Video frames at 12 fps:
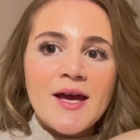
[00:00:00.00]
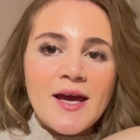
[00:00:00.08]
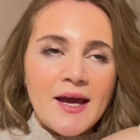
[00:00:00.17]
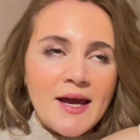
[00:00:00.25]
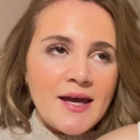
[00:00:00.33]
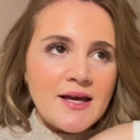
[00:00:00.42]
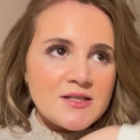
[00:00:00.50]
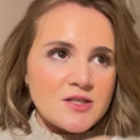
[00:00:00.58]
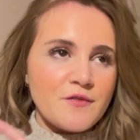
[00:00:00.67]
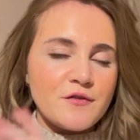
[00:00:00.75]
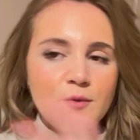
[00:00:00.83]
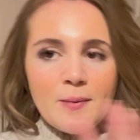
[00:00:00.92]
is a
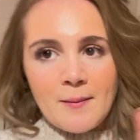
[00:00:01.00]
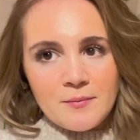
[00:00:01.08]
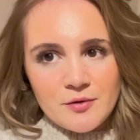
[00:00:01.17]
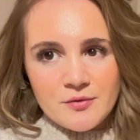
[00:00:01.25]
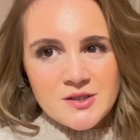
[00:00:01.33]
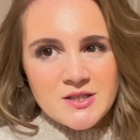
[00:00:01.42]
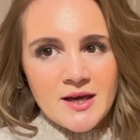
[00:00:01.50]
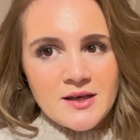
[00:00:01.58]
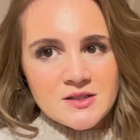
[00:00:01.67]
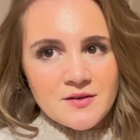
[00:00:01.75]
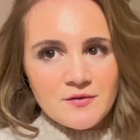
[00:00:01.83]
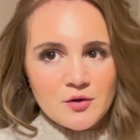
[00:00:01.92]
few pamper
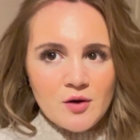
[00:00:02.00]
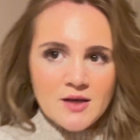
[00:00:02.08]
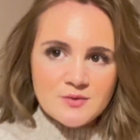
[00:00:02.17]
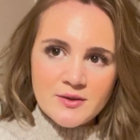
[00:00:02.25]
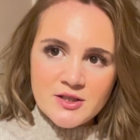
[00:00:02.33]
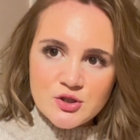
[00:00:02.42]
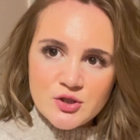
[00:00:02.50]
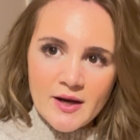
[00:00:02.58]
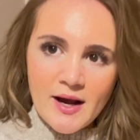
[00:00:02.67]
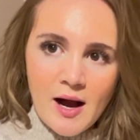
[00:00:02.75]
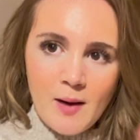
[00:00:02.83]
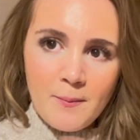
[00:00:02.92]
routines if you guys wanted to check out.